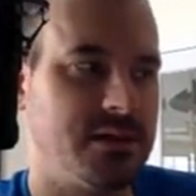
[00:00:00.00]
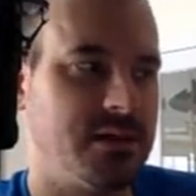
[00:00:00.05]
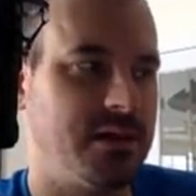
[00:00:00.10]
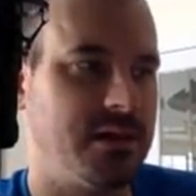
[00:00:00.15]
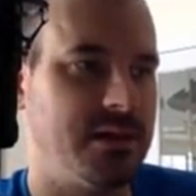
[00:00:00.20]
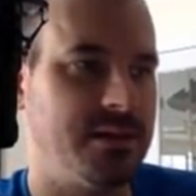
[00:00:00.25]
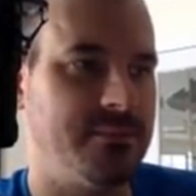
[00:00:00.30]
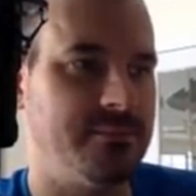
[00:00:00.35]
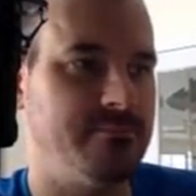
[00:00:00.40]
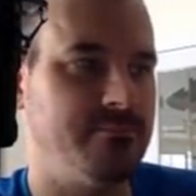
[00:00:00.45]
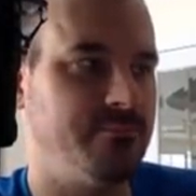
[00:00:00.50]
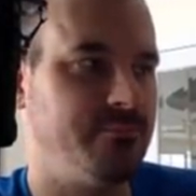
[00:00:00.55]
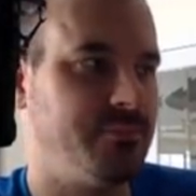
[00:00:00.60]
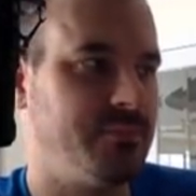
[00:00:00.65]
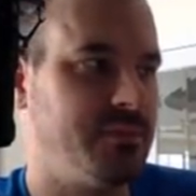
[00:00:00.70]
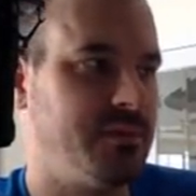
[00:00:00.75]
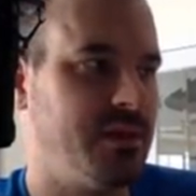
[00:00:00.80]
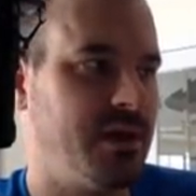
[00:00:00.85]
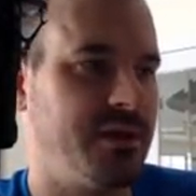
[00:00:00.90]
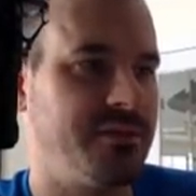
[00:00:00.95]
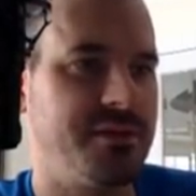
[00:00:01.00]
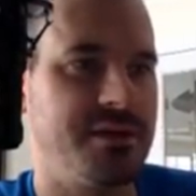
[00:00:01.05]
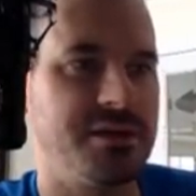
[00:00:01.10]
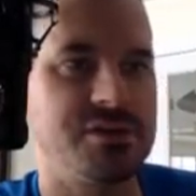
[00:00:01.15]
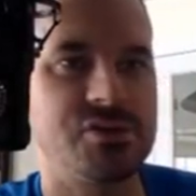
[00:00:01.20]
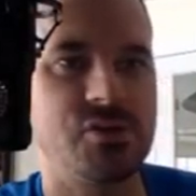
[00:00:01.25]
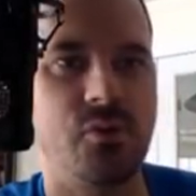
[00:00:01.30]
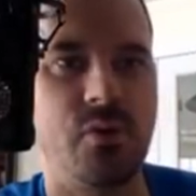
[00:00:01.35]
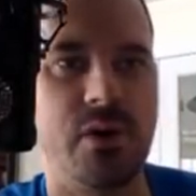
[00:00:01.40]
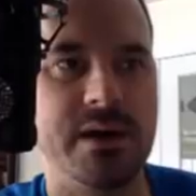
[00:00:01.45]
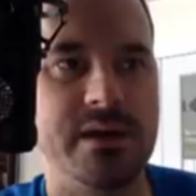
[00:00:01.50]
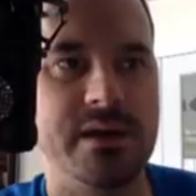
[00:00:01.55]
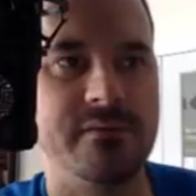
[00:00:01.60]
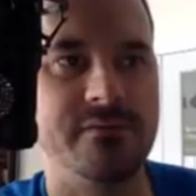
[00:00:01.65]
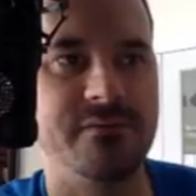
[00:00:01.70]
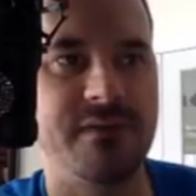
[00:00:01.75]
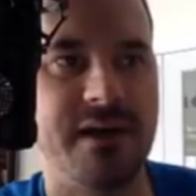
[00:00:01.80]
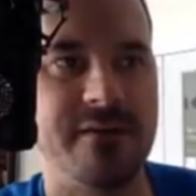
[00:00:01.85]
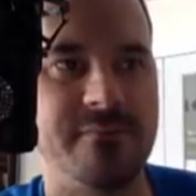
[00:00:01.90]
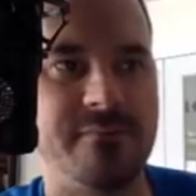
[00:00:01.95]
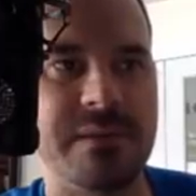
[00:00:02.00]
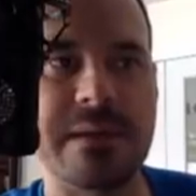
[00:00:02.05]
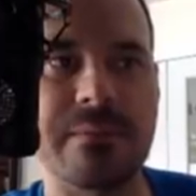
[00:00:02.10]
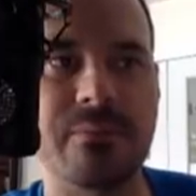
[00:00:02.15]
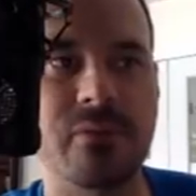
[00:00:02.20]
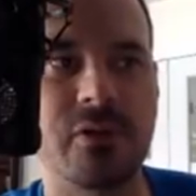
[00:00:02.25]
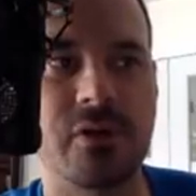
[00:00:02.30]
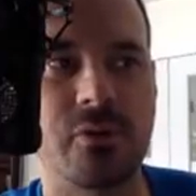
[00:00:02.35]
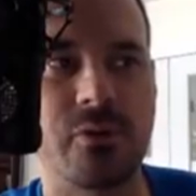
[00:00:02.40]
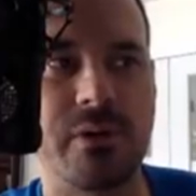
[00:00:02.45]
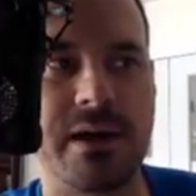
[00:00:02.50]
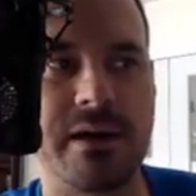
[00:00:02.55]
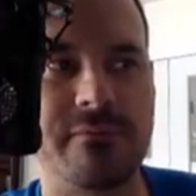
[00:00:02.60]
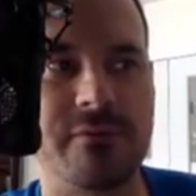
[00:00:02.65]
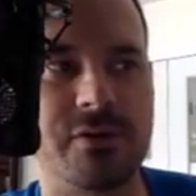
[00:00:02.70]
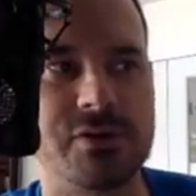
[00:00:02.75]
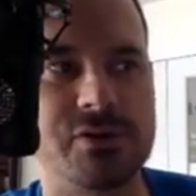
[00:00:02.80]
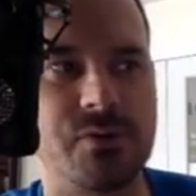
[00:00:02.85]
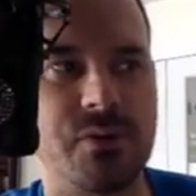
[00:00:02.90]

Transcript: I think 25 people or whatever,